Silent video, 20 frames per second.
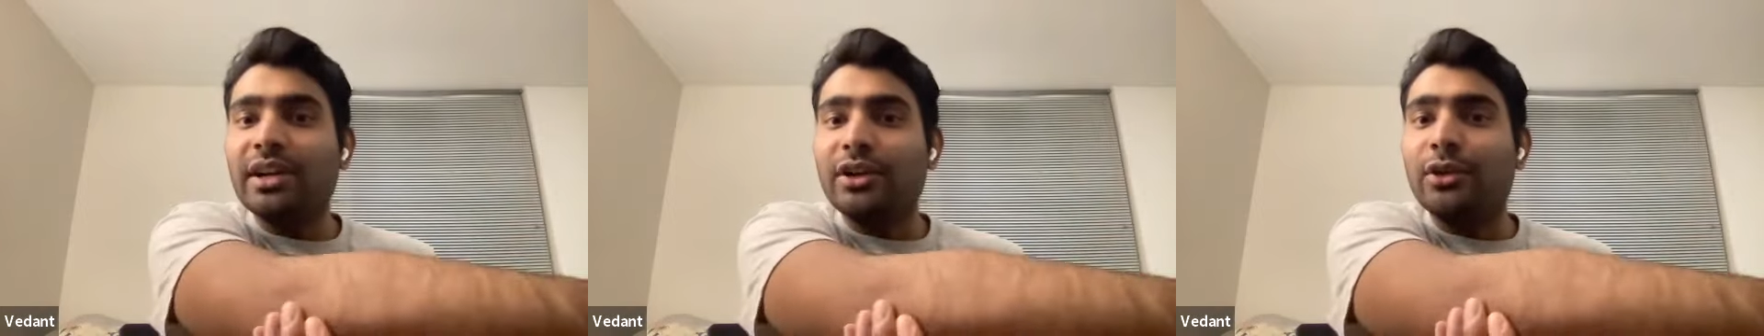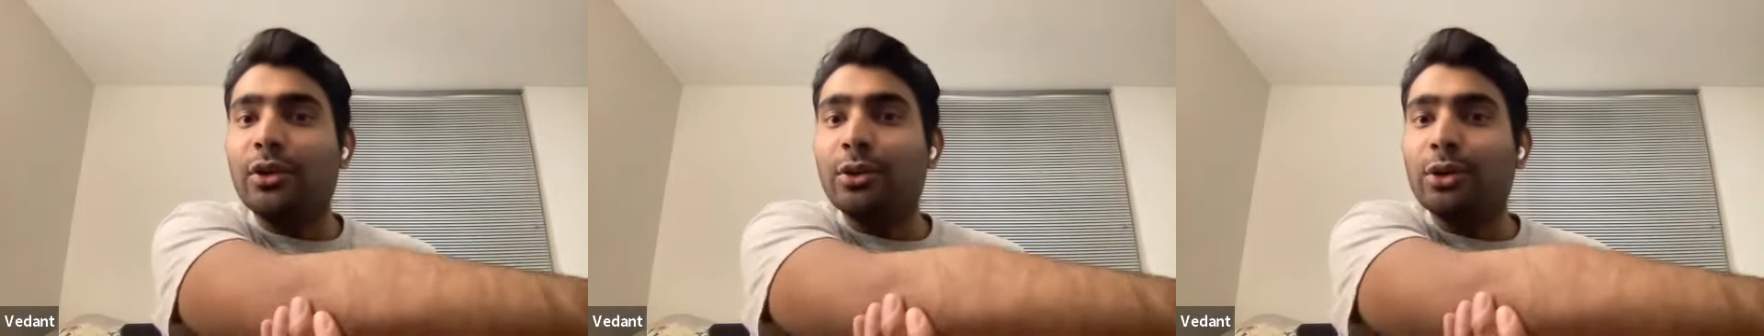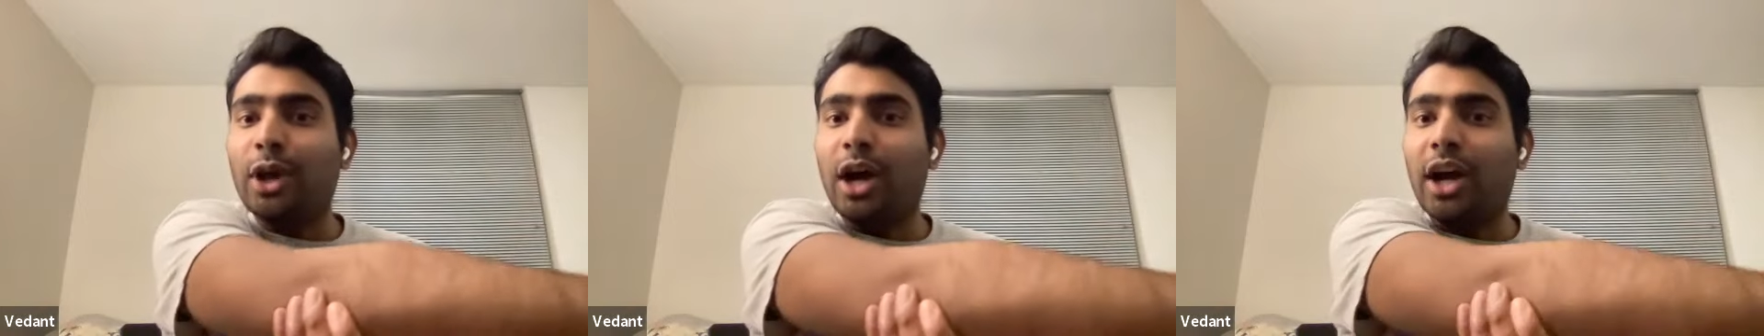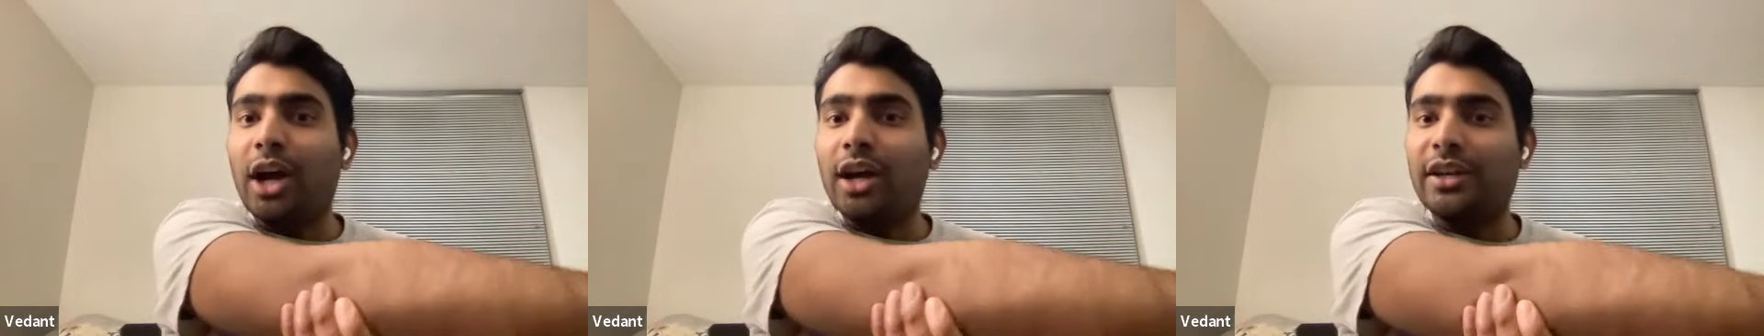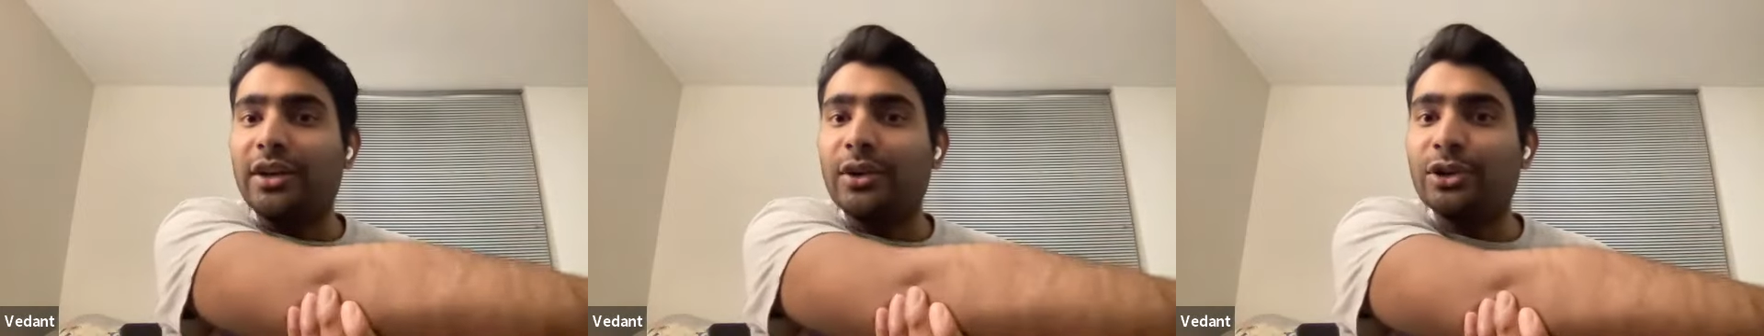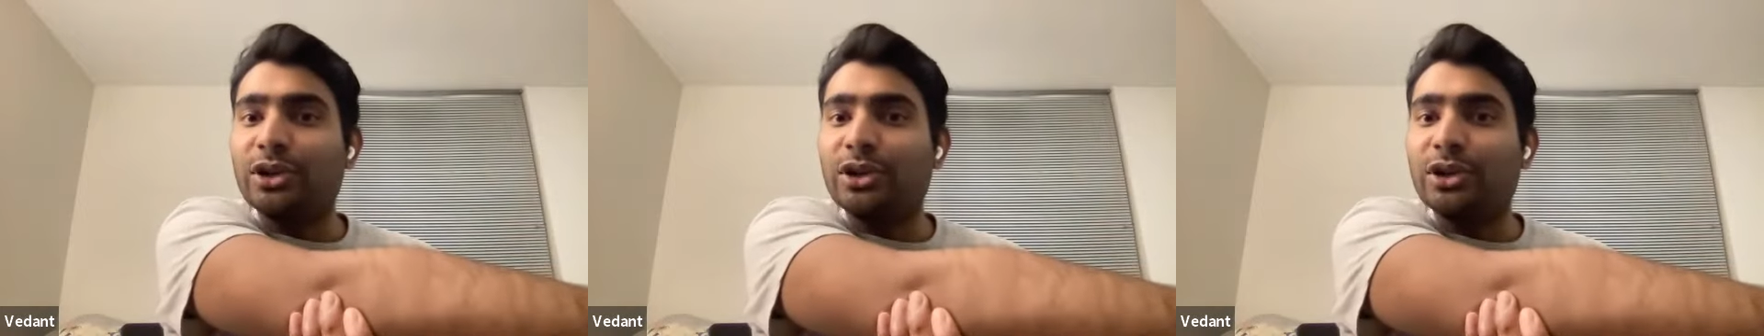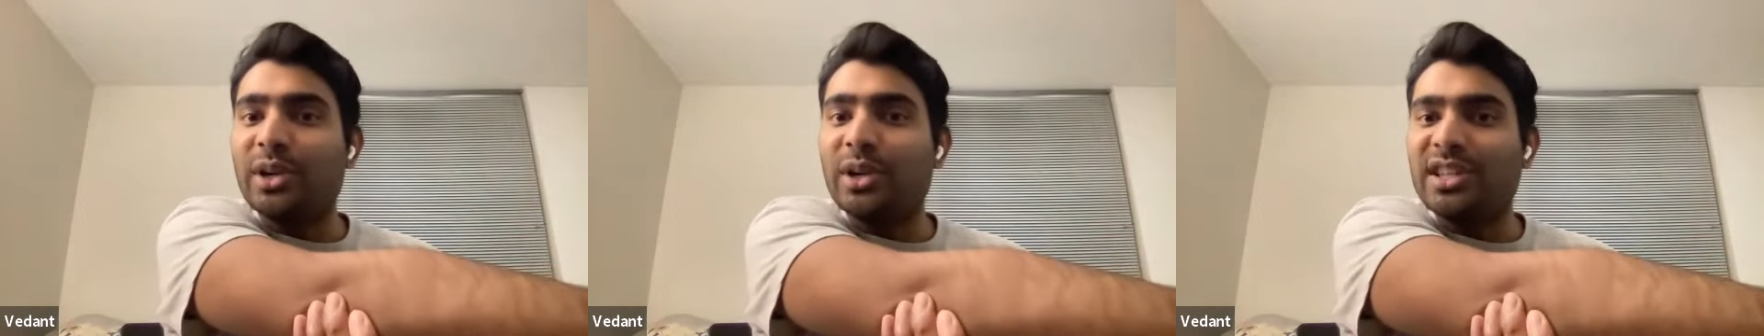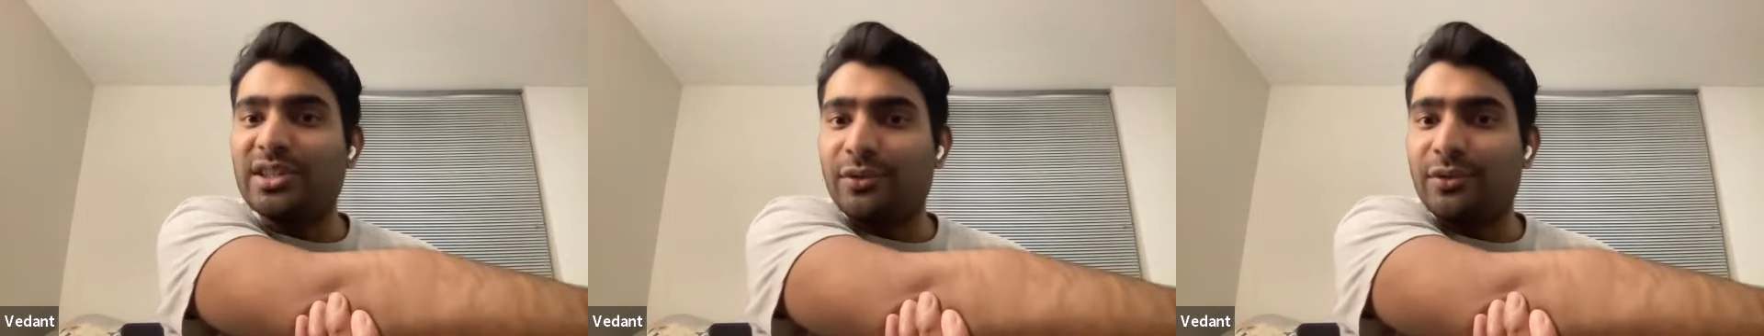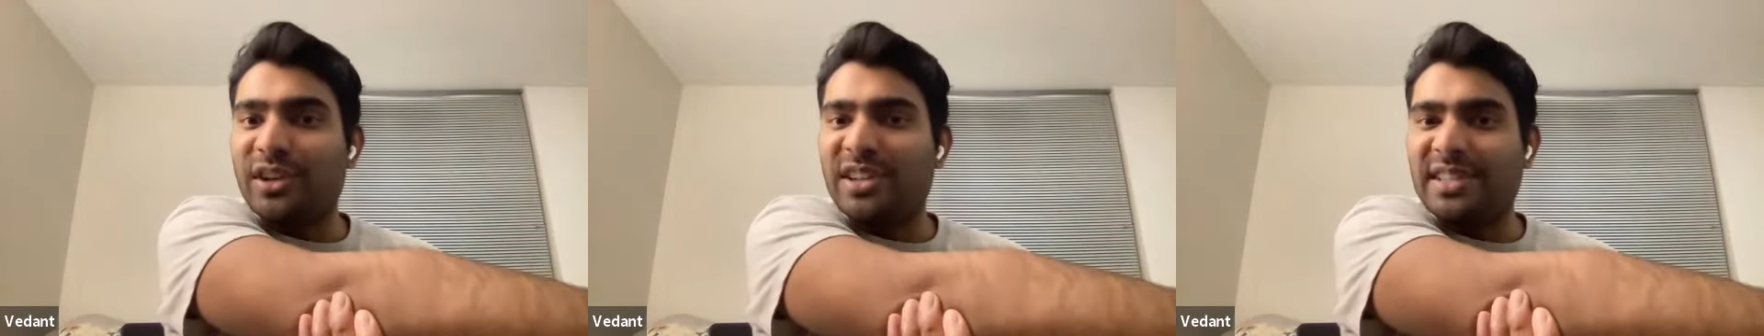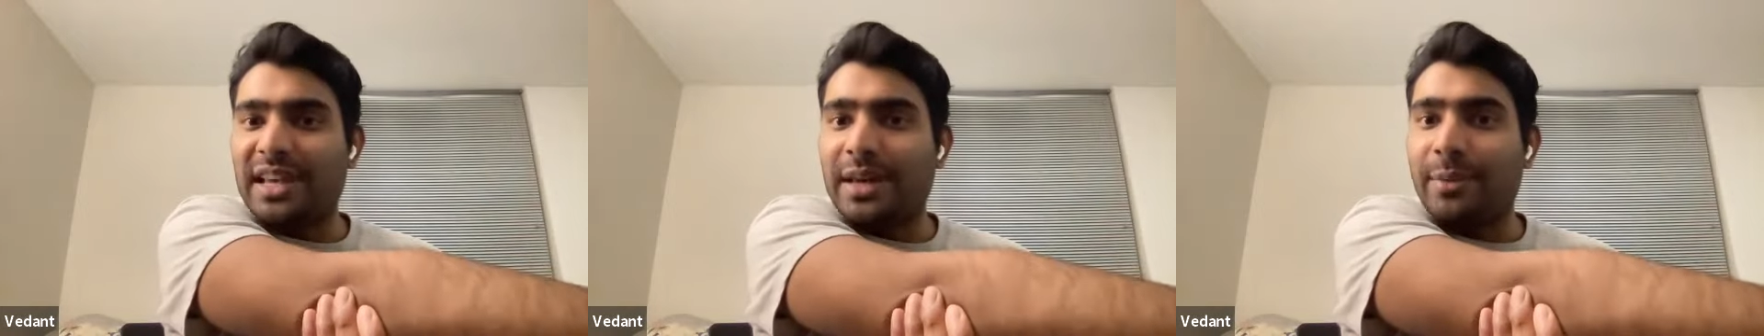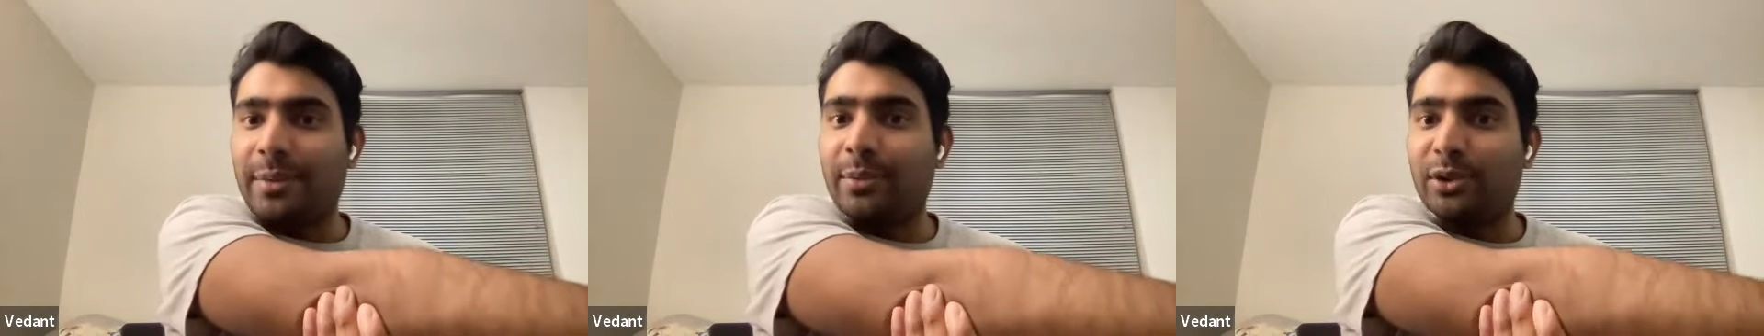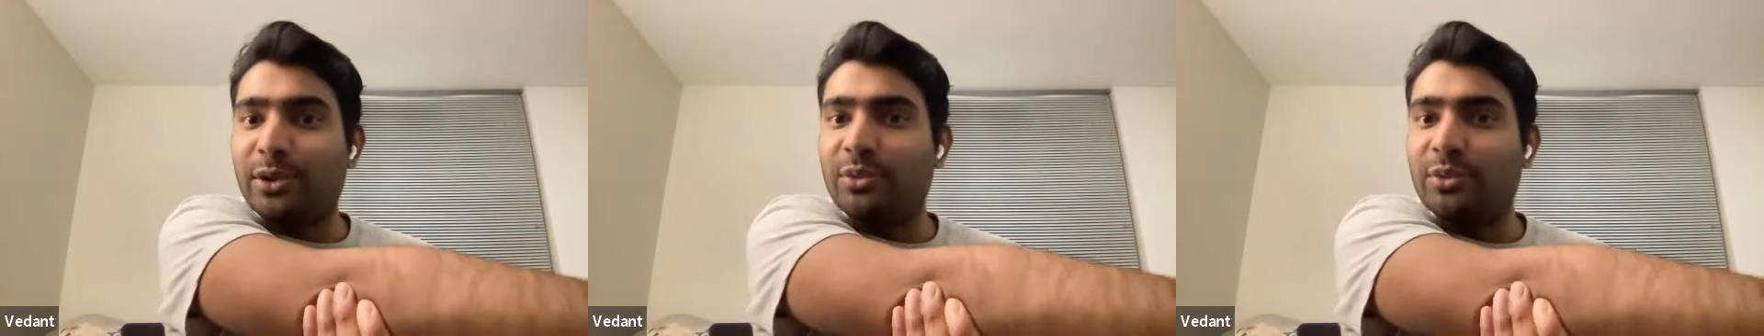locking your joints, for example,